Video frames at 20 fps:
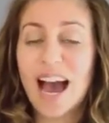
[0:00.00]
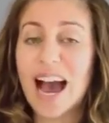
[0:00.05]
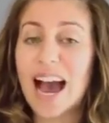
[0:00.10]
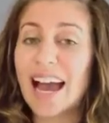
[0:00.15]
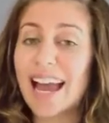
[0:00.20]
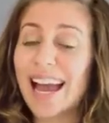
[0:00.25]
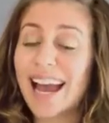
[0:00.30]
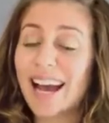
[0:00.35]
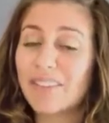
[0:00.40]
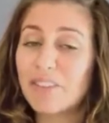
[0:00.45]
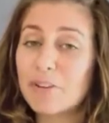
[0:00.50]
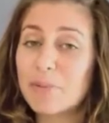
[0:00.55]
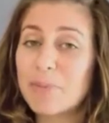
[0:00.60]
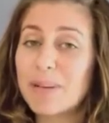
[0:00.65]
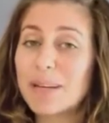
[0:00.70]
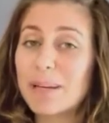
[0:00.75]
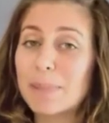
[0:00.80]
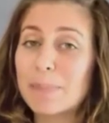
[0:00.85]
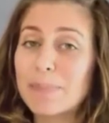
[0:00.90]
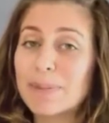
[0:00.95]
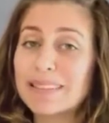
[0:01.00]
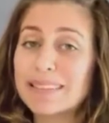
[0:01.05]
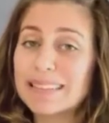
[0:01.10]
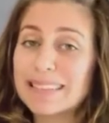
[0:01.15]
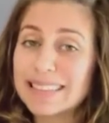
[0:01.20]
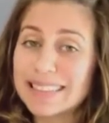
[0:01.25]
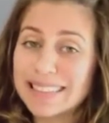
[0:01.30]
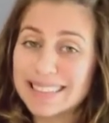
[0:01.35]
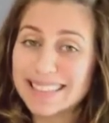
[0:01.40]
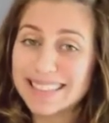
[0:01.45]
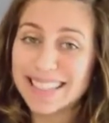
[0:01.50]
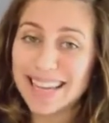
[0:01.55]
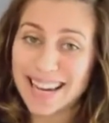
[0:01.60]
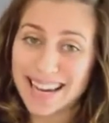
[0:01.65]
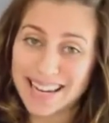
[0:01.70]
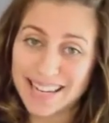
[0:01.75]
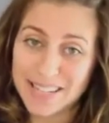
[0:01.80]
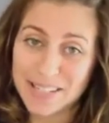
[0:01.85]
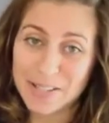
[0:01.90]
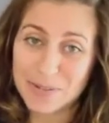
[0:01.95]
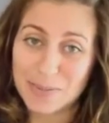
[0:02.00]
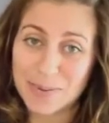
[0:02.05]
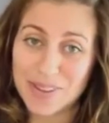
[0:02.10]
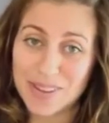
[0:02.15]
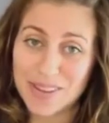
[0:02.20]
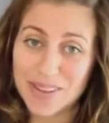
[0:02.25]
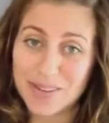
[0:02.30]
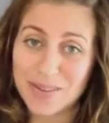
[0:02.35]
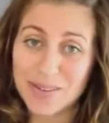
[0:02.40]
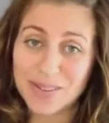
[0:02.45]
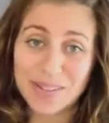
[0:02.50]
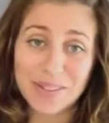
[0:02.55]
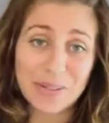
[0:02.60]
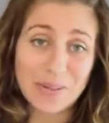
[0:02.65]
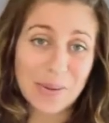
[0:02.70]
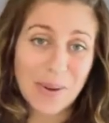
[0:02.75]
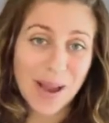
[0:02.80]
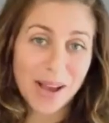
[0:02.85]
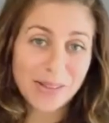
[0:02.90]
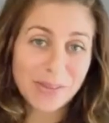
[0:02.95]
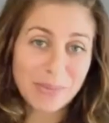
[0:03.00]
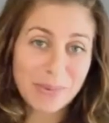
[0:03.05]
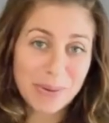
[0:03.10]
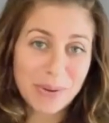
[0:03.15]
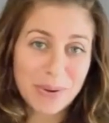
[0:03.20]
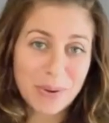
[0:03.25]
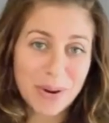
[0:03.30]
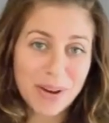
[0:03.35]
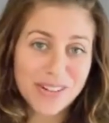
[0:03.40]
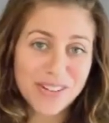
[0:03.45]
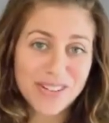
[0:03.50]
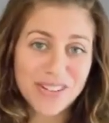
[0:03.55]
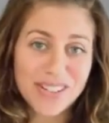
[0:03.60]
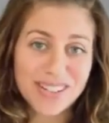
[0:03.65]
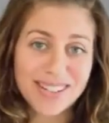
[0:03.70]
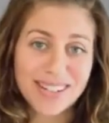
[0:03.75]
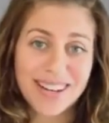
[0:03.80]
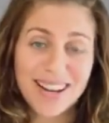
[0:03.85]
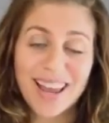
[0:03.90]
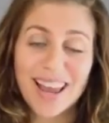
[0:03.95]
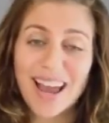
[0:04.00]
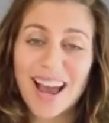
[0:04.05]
I have to be completely honest with you since you asked me the question.